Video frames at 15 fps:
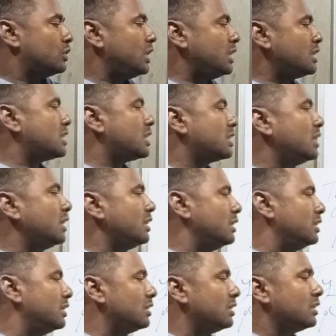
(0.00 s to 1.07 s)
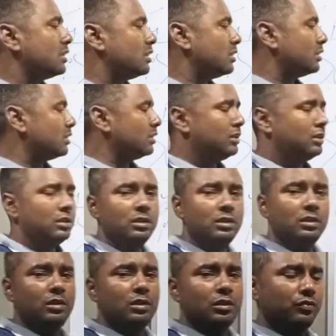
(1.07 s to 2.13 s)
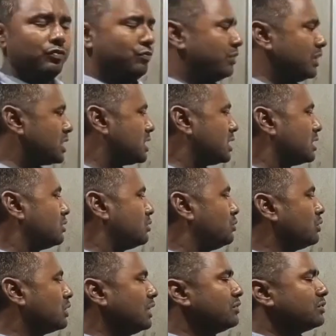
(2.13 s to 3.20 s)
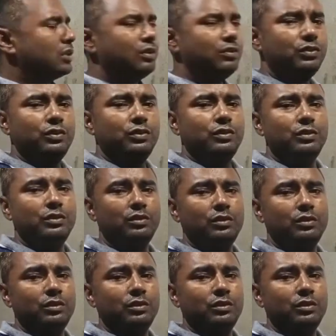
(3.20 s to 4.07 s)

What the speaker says: So these are the basic two types of